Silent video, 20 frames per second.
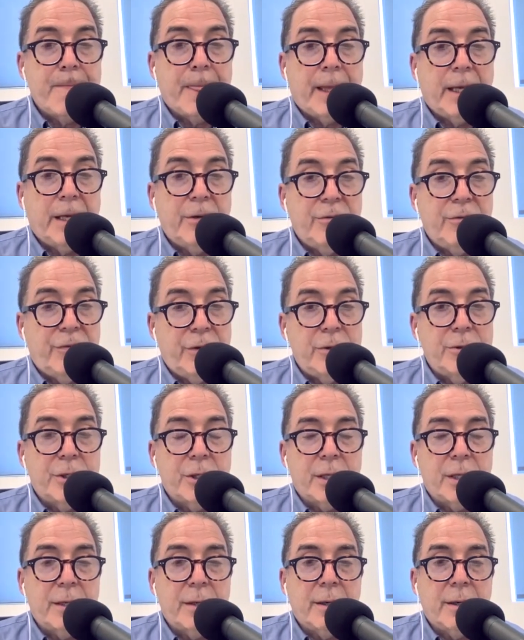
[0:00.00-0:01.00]

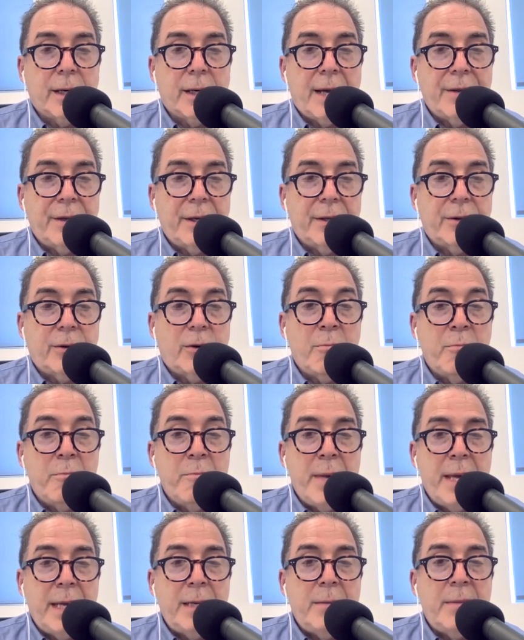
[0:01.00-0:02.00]
confusing. I think there are
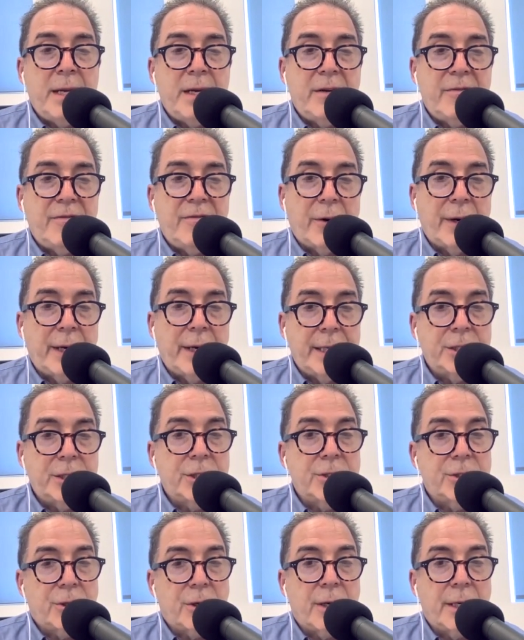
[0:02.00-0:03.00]
many
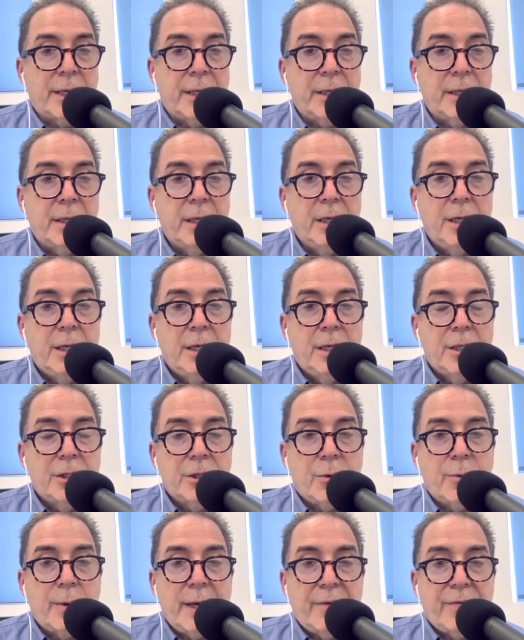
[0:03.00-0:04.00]
variations on it.
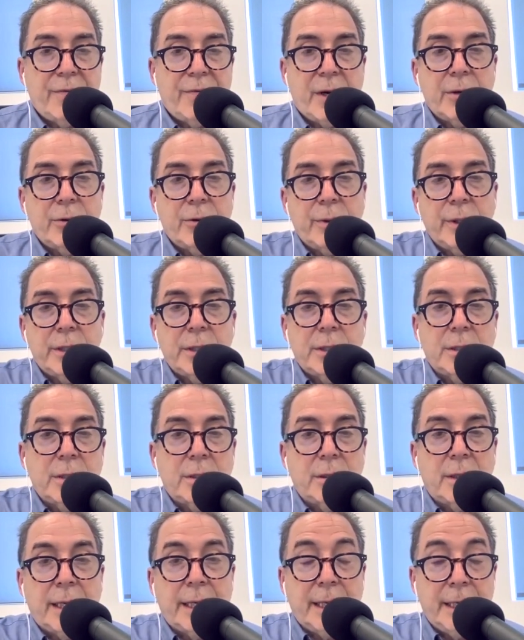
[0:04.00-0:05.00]
So we have countries
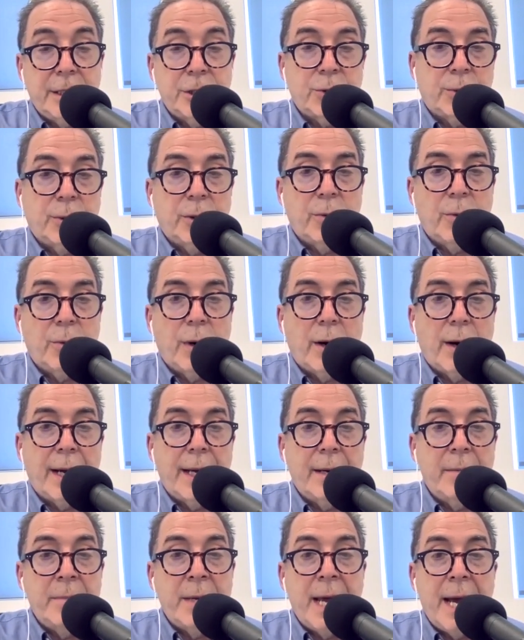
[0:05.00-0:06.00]
like Israel, where I
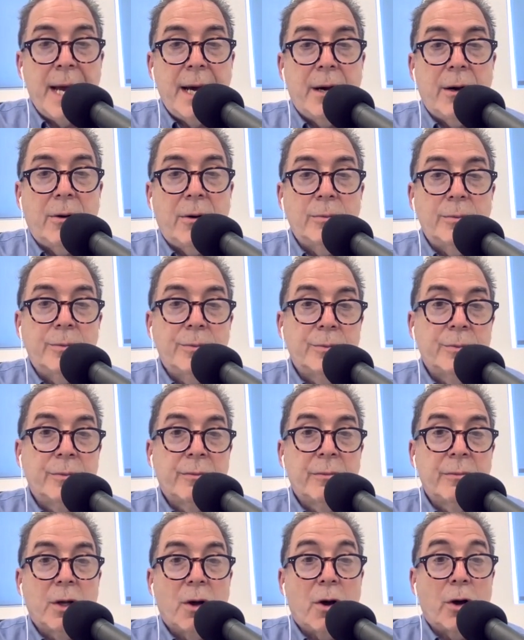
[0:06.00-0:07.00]
am now,
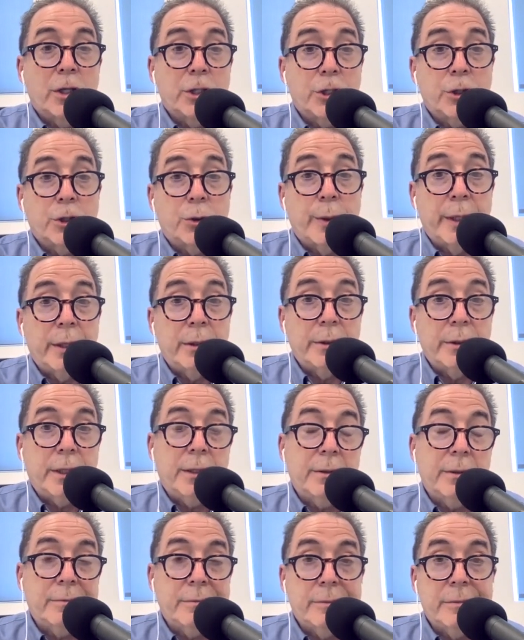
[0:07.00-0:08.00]

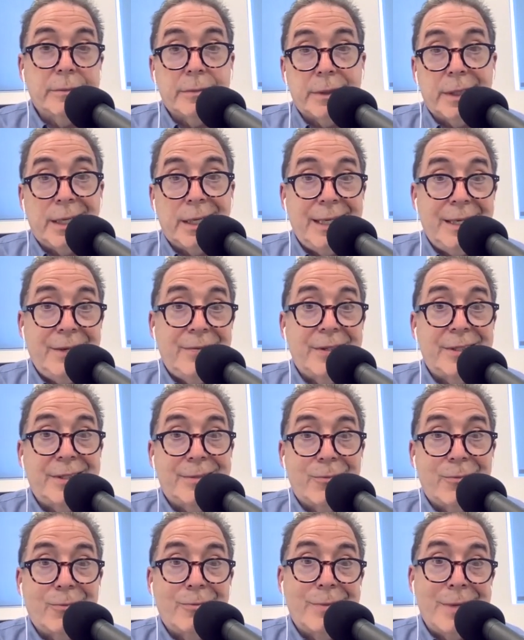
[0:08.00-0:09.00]
Australia, even
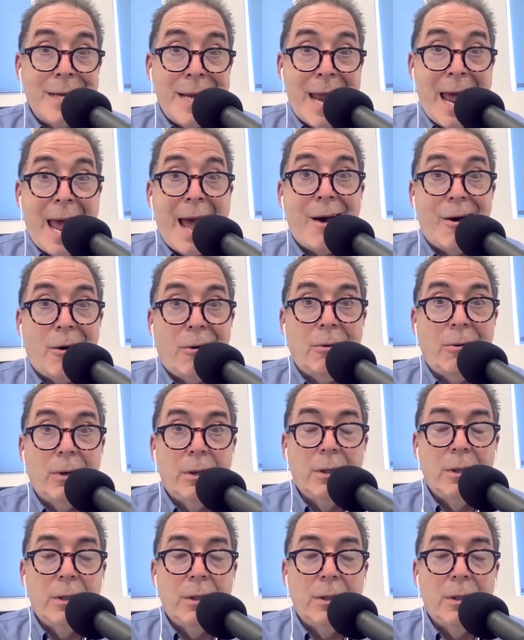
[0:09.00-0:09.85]
now,